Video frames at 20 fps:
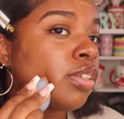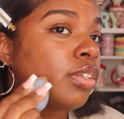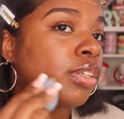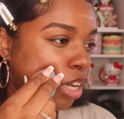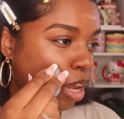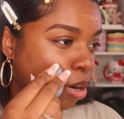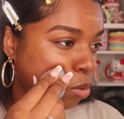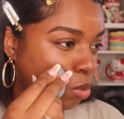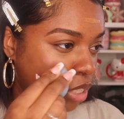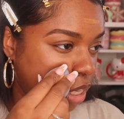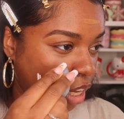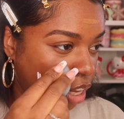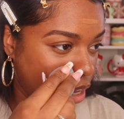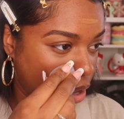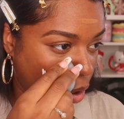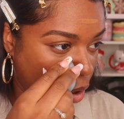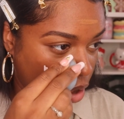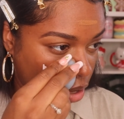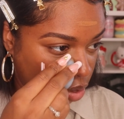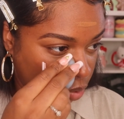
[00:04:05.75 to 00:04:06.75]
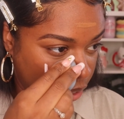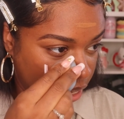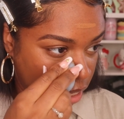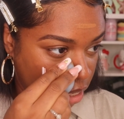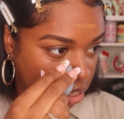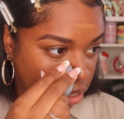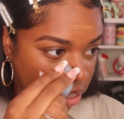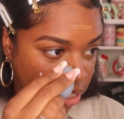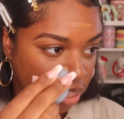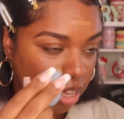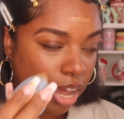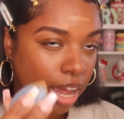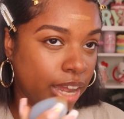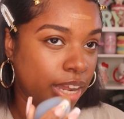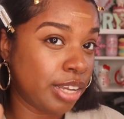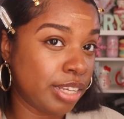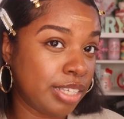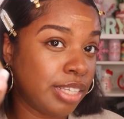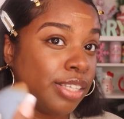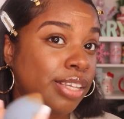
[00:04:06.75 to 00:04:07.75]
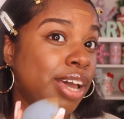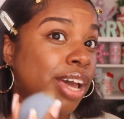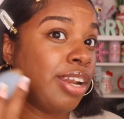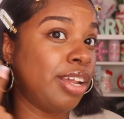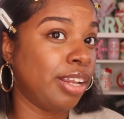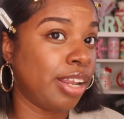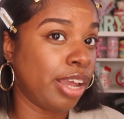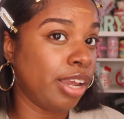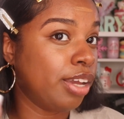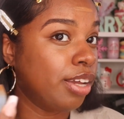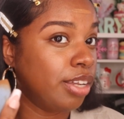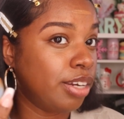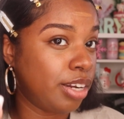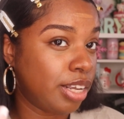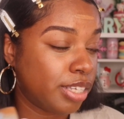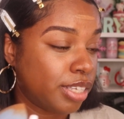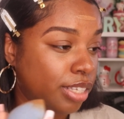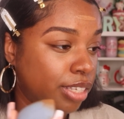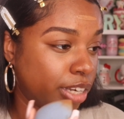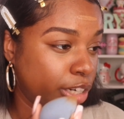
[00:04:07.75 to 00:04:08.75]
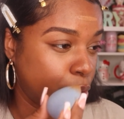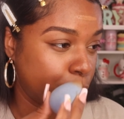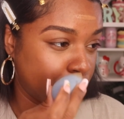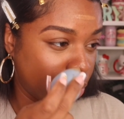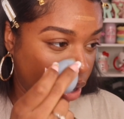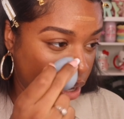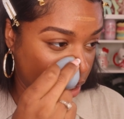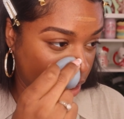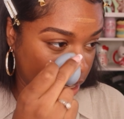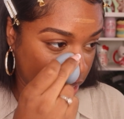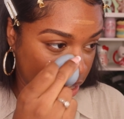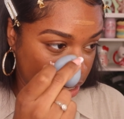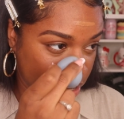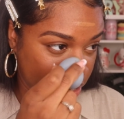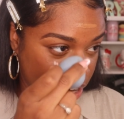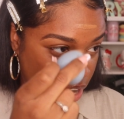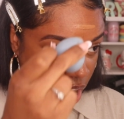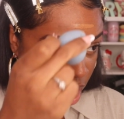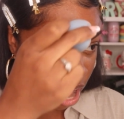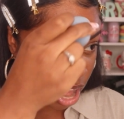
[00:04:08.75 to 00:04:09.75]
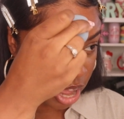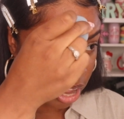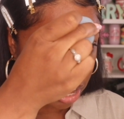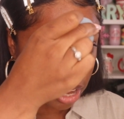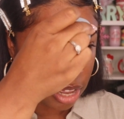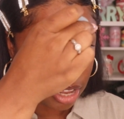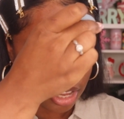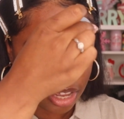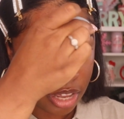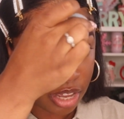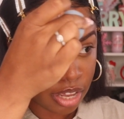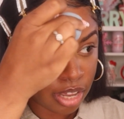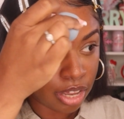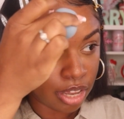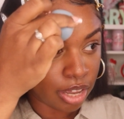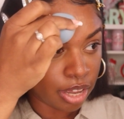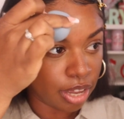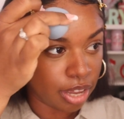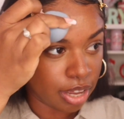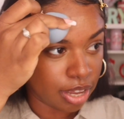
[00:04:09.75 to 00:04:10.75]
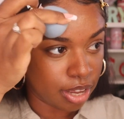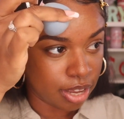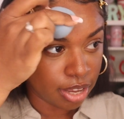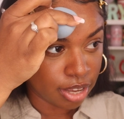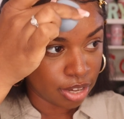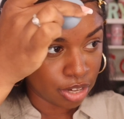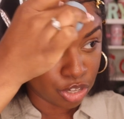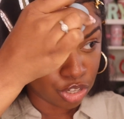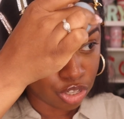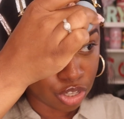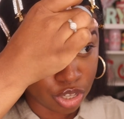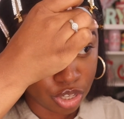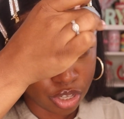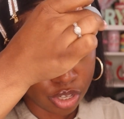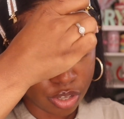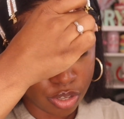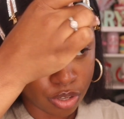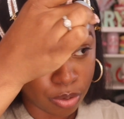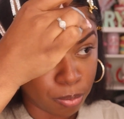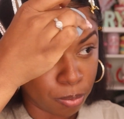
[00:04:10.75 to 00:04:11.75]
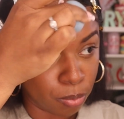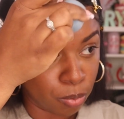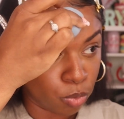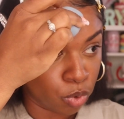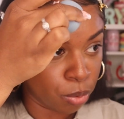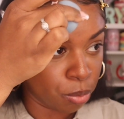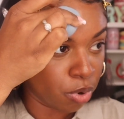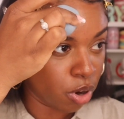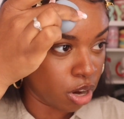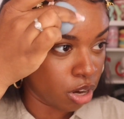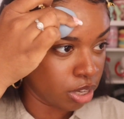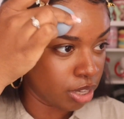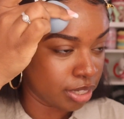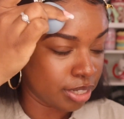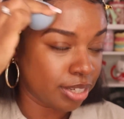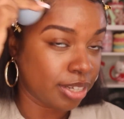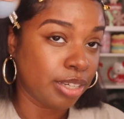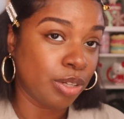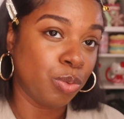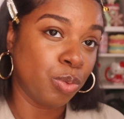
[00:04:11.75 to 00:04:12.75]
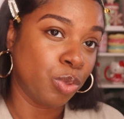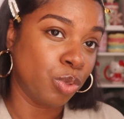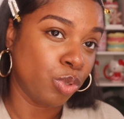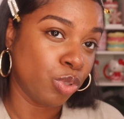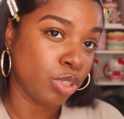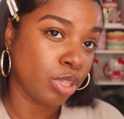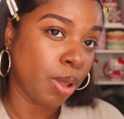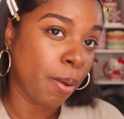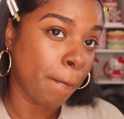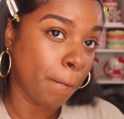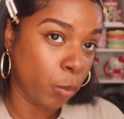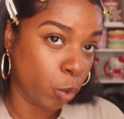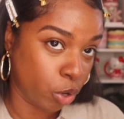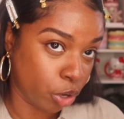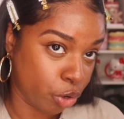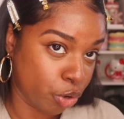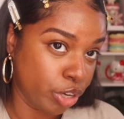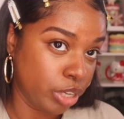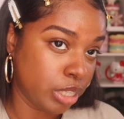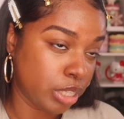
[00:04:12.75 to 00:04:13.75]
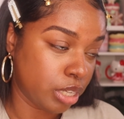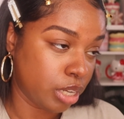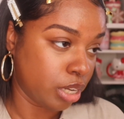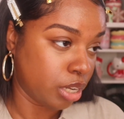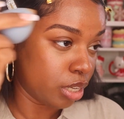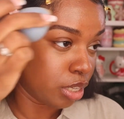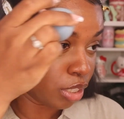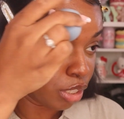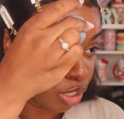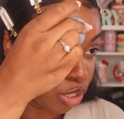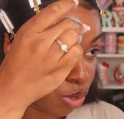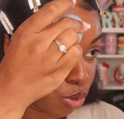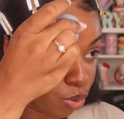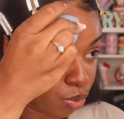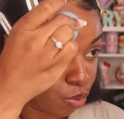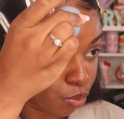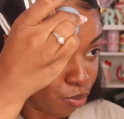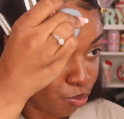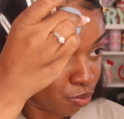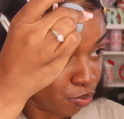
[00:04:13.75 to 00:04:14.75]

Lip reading: I don't take it all the way underneath the eye because it's kind of like unnecessary product under your eye, and more product equals more creasing. So